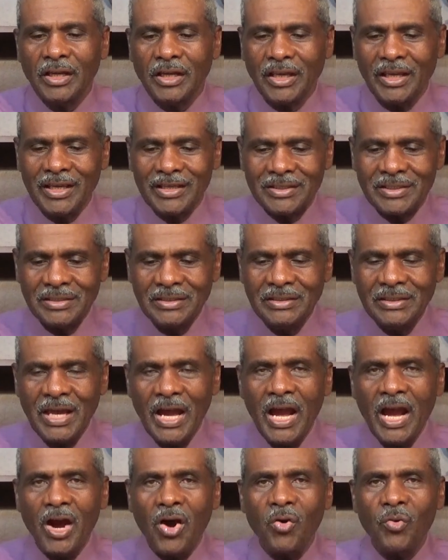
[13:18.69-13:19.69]
is
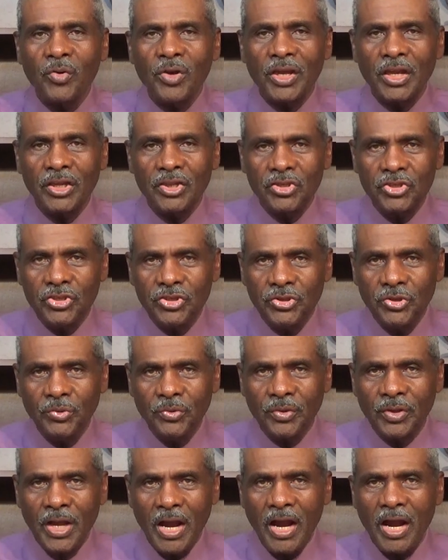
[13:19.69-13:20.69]
now in
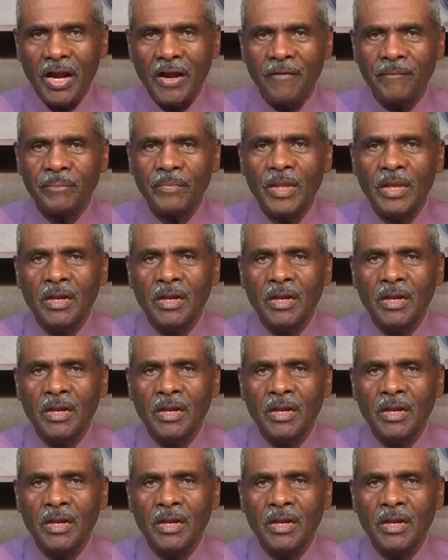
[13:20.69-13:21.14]
you and I.